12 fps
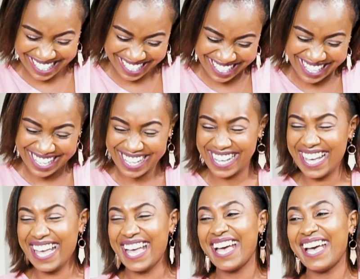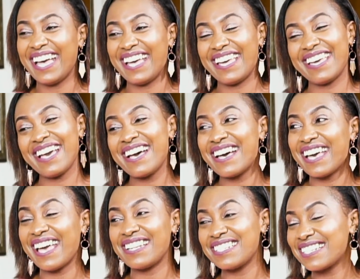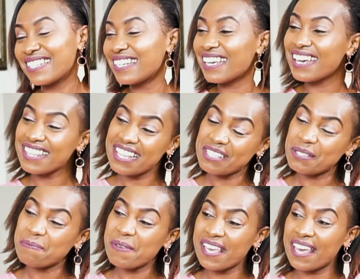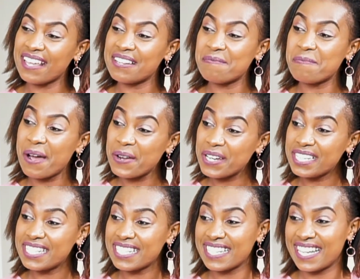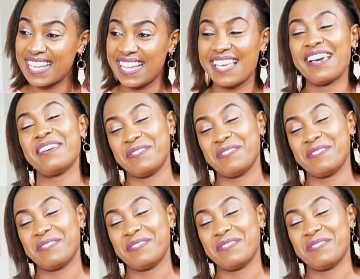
Yes. Yeah, and that's me. And I'm married. Yeah.